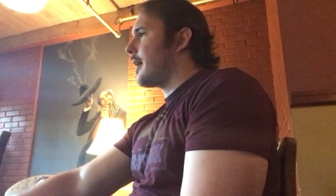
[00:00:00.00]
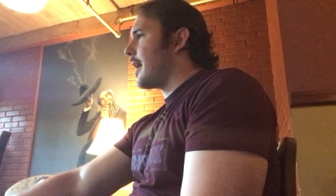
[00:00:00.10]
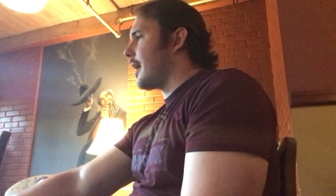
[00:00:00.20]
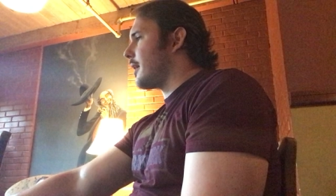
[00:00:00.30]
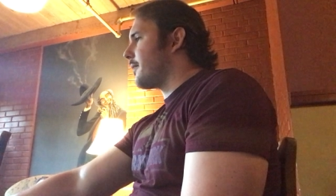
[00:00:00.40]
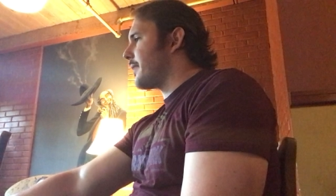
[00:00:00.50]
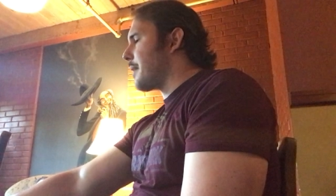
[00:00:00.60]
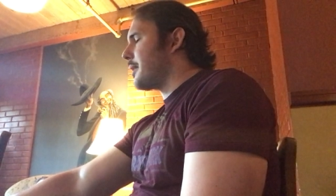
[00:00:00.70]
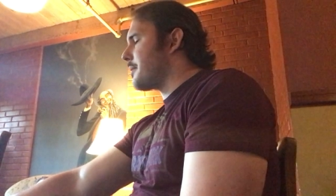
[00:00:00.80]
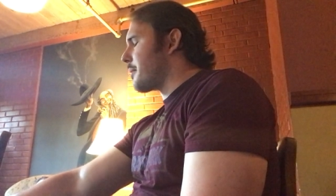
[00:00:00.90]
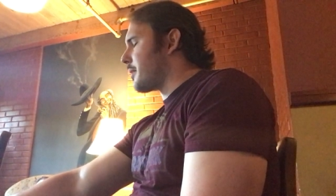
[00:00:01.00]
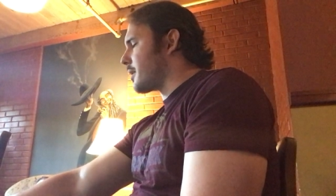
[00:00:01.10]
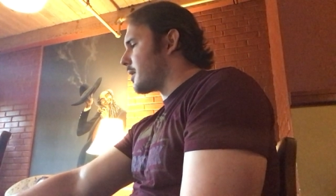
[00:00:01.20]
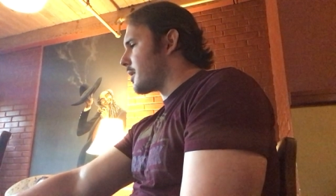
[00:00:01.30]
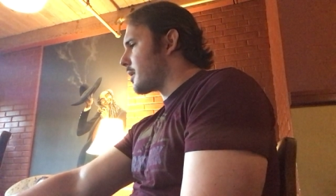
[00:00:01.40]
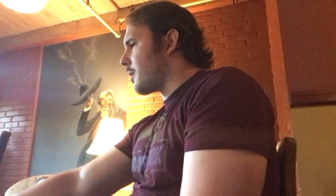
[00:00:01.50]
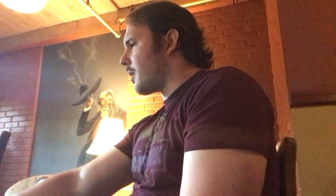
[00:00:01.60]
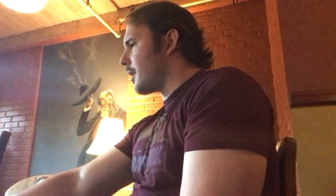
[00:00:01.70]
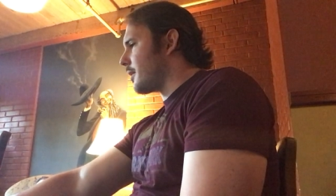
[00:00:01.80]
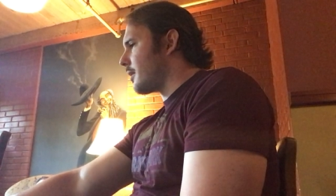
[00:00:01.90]
and family members and so
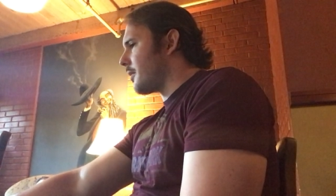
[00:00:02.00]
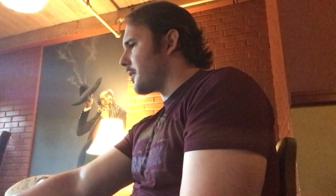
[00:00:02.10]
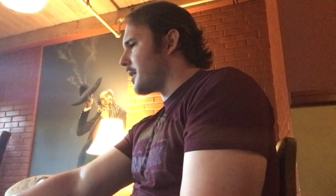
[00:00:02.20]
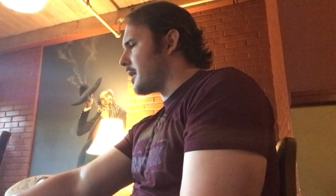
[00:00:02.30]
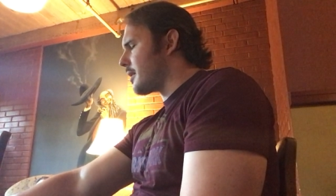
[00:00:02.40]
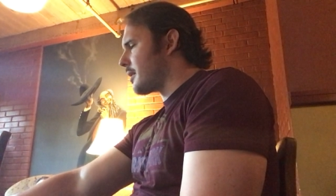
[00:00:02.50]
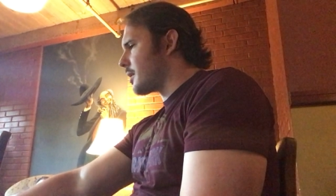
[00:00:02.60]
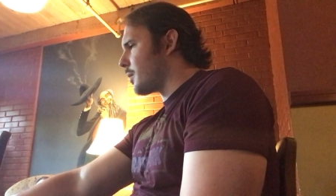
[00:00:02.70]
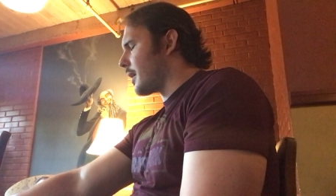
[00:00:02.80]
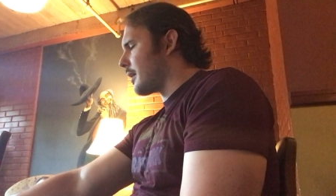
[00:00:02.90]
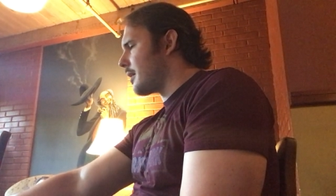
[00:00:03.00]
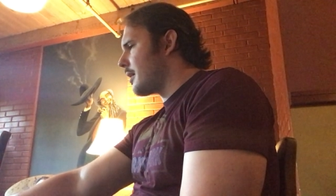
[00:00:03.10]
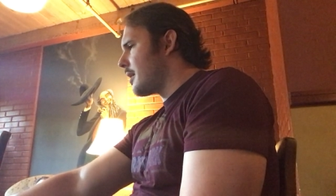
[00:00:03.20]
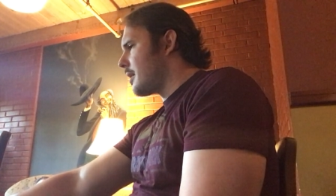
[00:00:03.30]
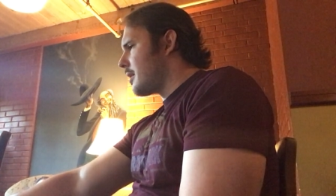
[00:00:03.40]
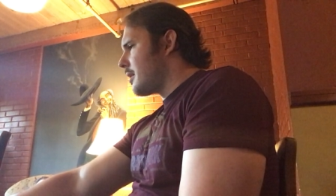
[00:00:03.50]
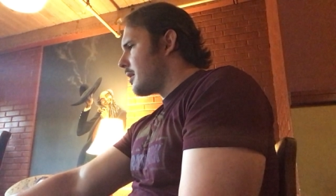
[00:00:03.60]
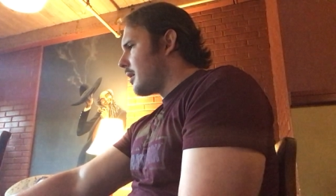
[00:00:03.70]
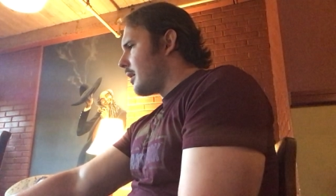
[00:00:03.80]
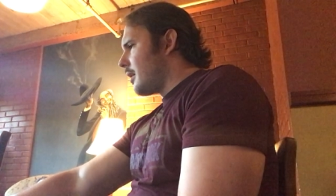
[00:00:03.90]
on over the years where
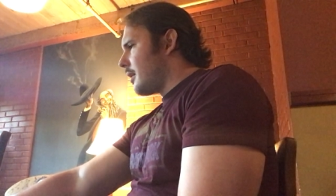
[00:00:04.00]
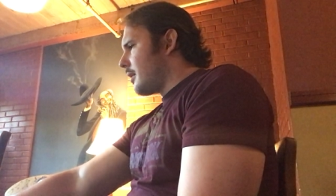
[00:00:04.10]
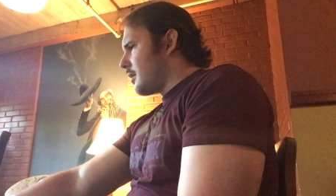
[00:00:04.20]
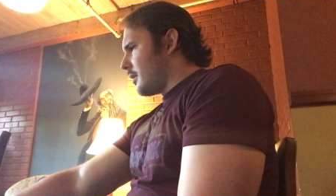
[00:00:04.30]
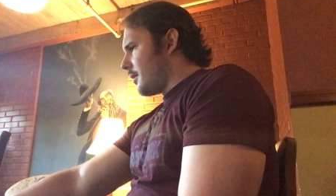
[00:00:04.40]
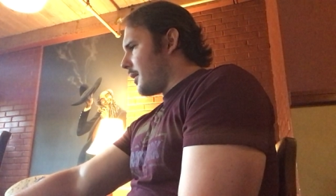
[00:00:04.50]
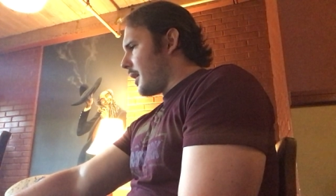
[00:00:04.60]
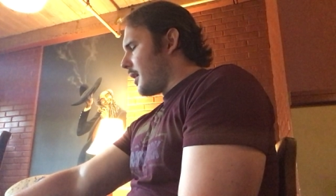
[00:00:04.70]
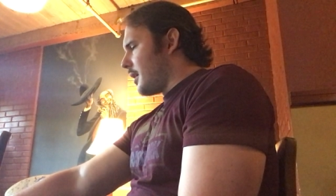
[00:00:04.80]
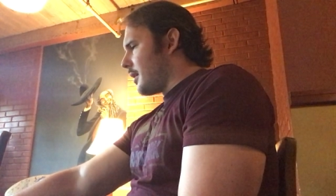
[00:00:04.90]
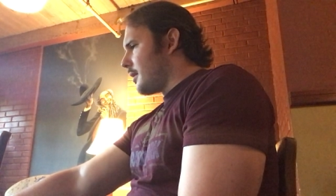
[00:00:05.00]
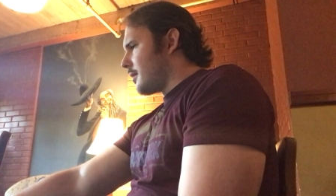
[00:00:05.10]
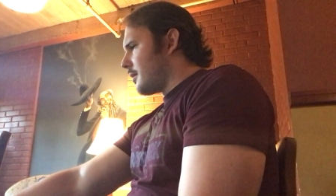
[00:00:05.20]
they